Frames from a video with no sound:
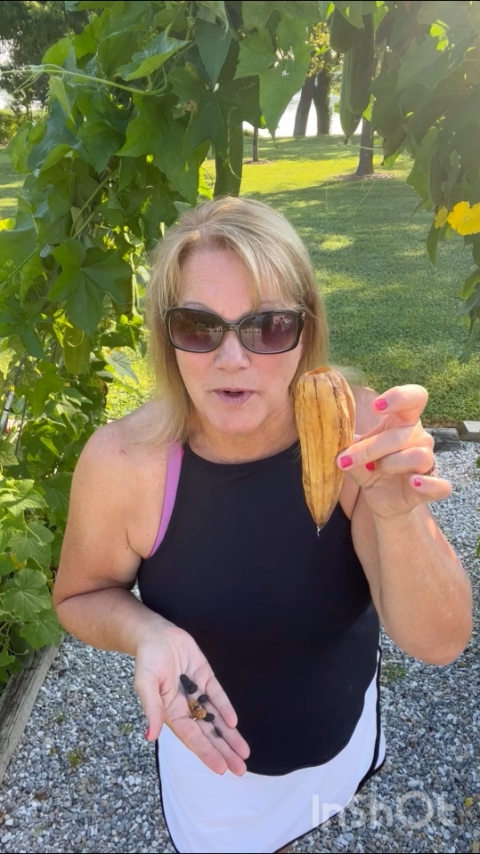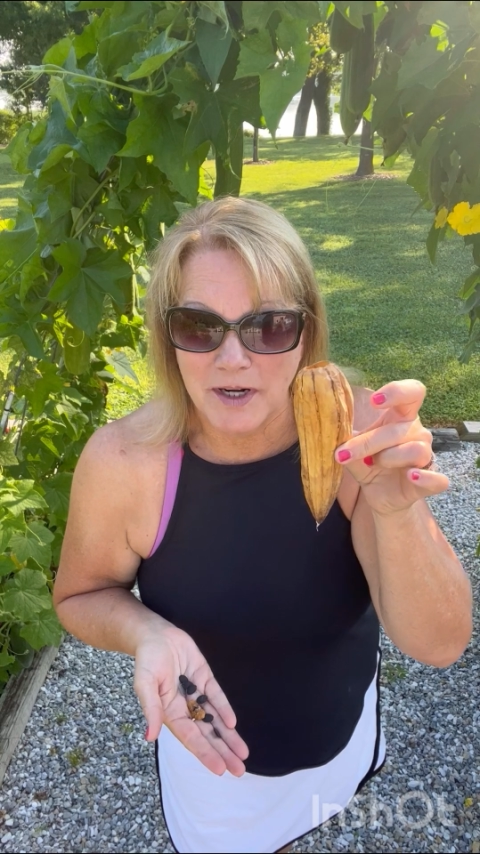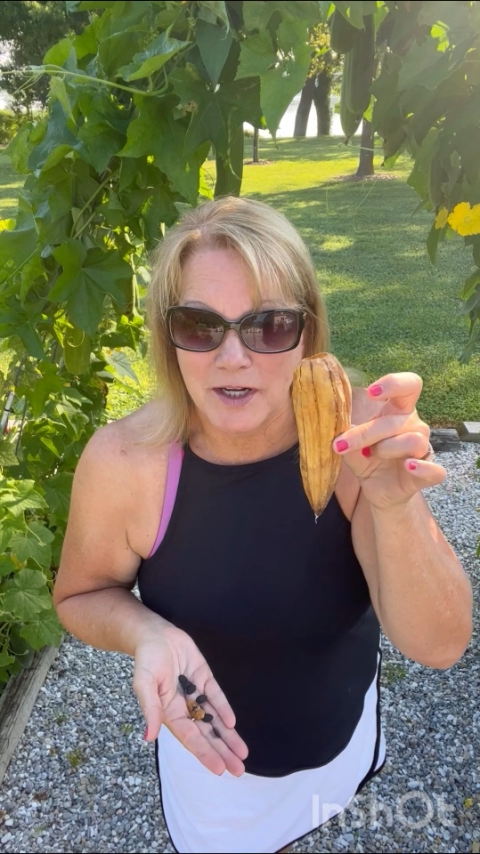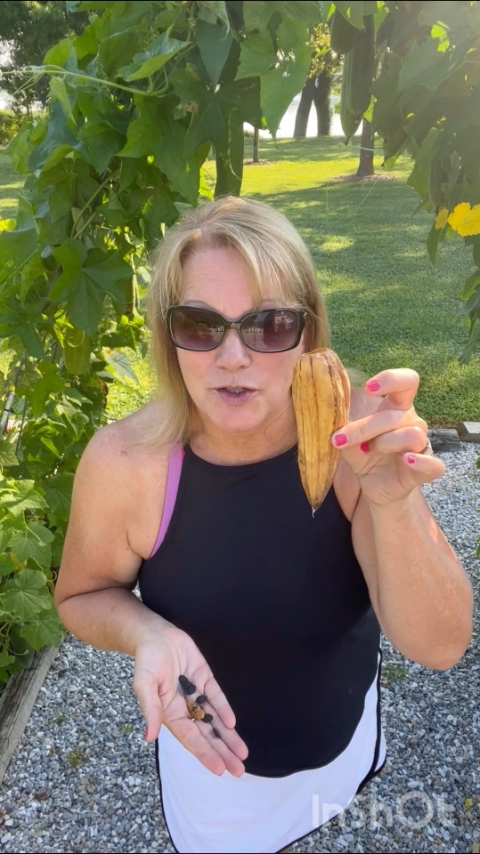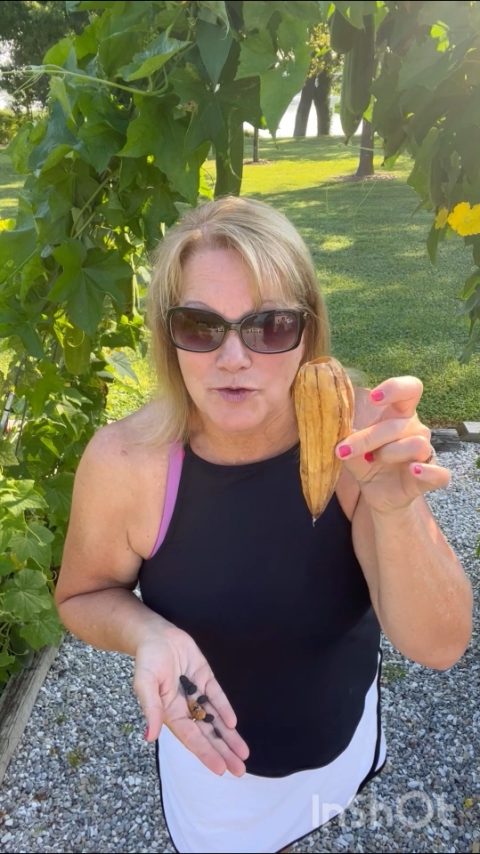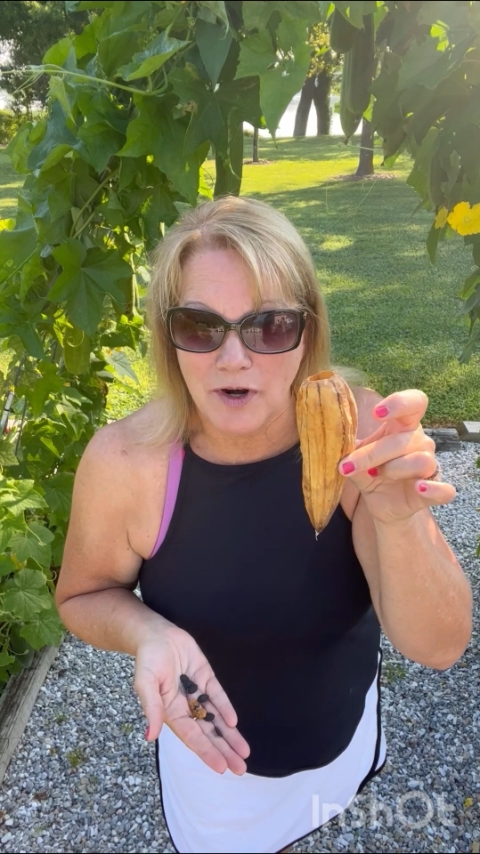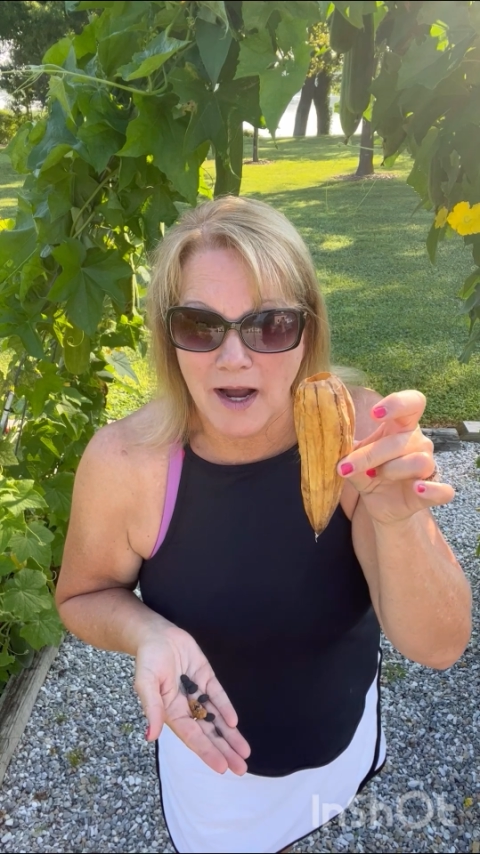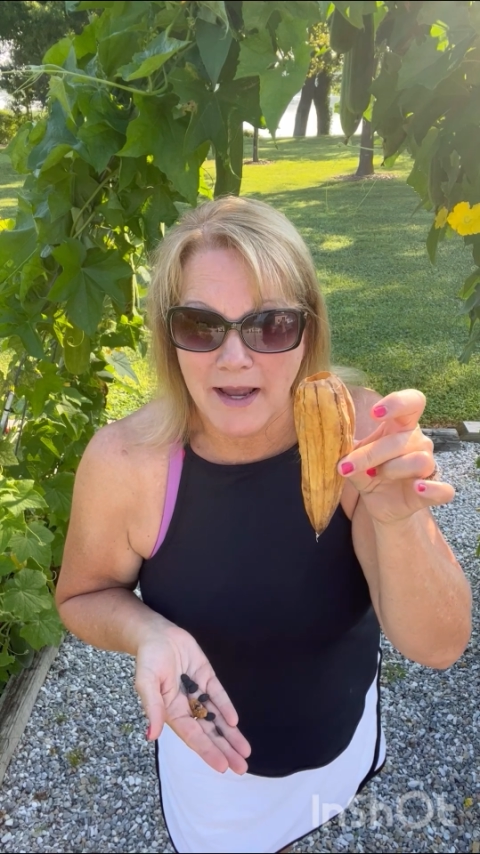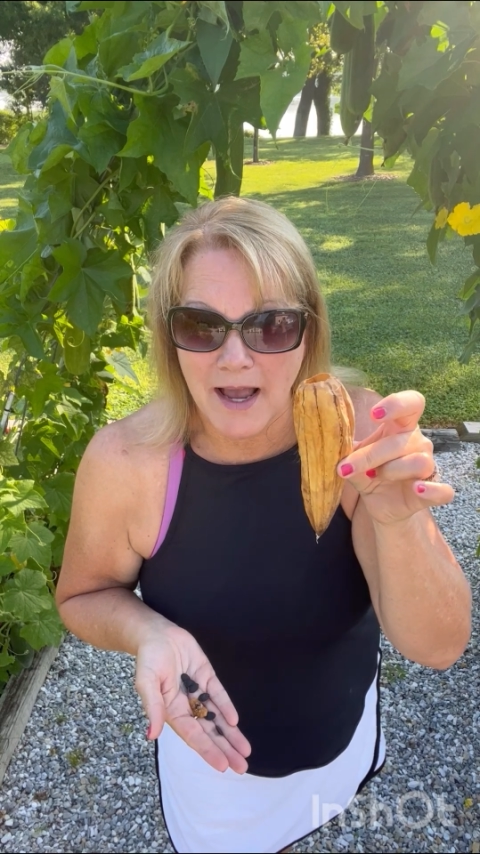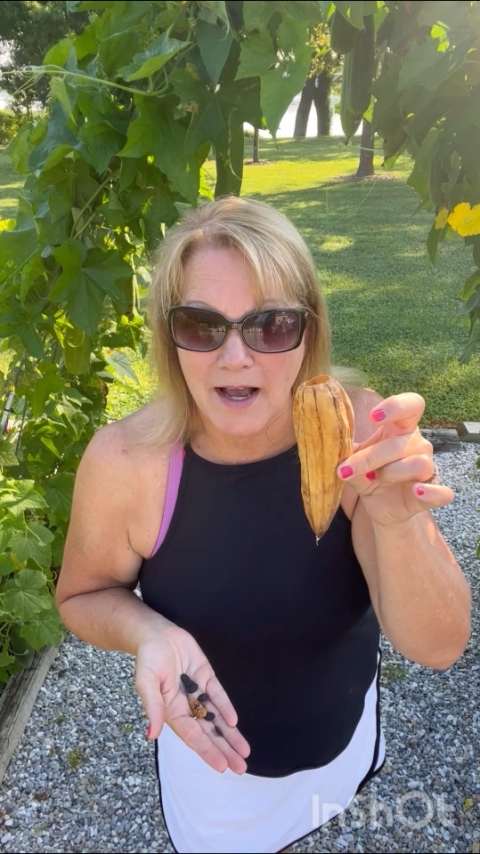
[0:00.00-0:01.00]
we're gonna
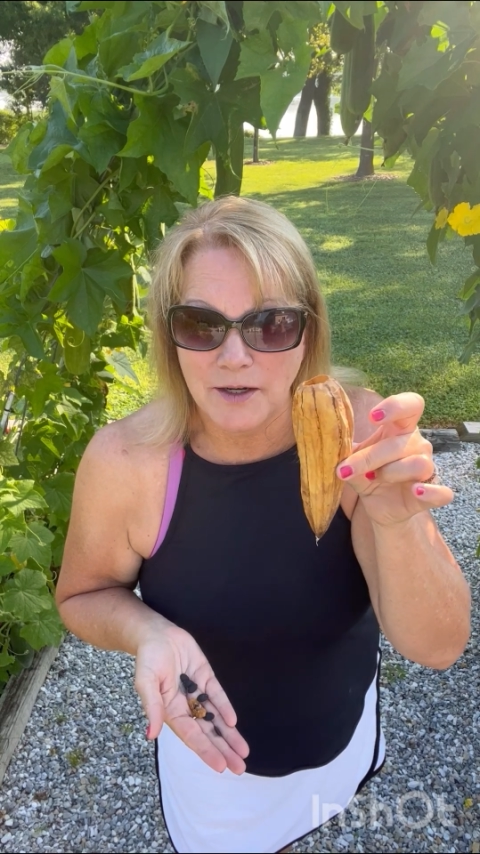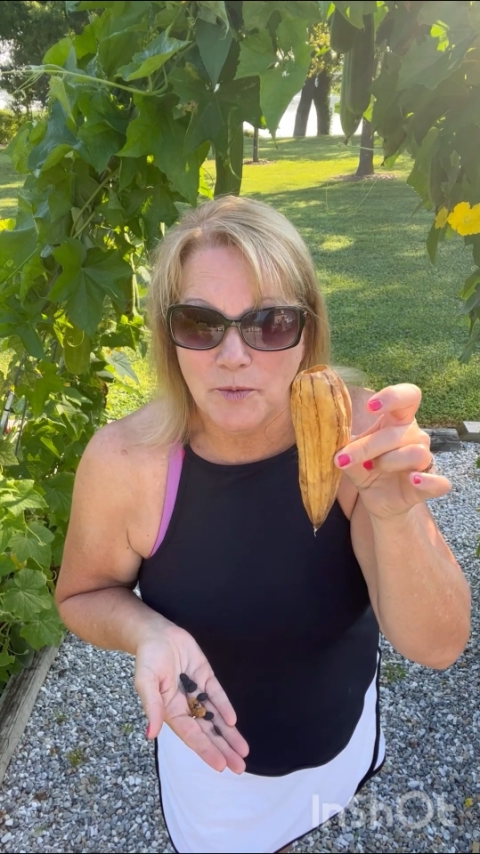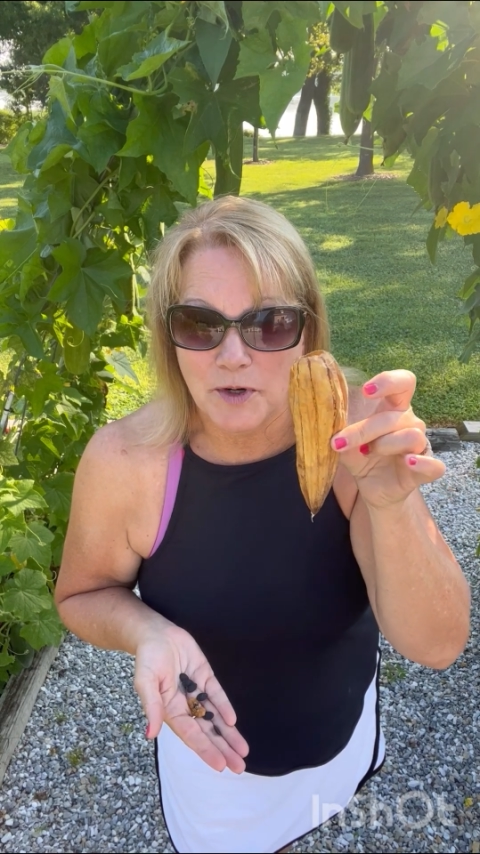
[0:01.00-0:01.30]
dry out,